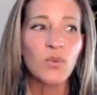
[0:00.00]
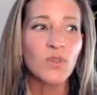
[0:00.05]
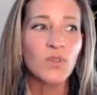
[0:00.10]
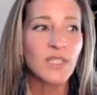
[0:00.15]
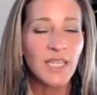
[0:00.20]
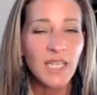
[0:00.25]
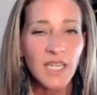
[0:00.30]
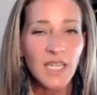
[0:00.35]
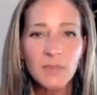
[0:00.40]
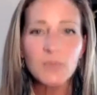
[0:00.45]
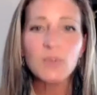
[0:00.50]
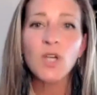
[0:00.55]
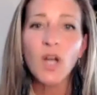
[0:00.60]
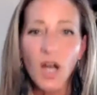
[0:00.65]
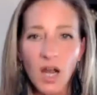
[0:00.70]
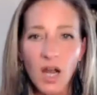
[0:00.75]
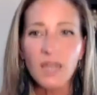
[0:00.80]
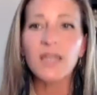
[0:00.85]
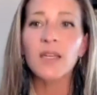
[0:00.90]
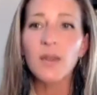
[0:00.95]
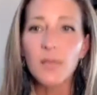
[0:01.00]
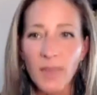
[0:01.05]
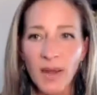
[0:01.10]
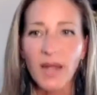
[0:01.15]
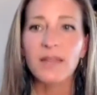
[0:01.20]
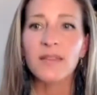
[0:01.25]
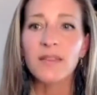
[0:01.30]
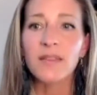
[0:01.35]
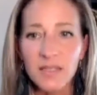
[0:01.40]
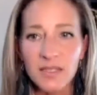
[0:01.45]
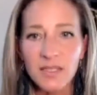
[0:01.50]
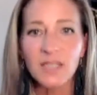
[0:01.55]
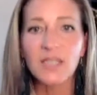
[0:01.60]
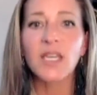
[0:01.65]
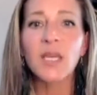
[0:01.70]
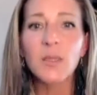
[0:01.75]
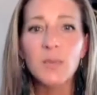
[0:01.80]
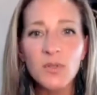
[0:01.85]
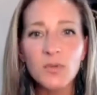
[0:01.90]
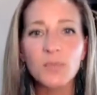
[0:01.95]
keep talking about this and
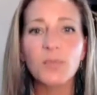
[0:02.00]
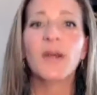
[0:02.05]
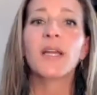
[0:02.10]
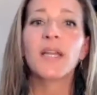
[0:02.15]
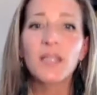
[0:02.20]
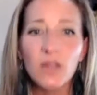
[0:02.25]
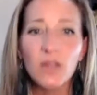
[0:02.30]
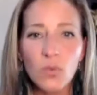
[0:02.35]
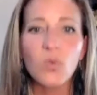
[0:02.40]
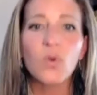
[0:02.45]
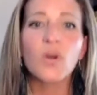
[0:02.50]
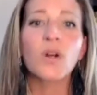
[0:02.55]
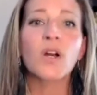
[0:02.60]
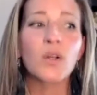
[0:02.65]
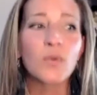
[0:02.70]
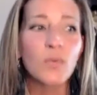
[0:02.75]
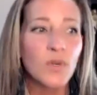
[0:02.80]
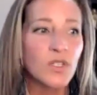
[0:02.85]
keep spreading the word,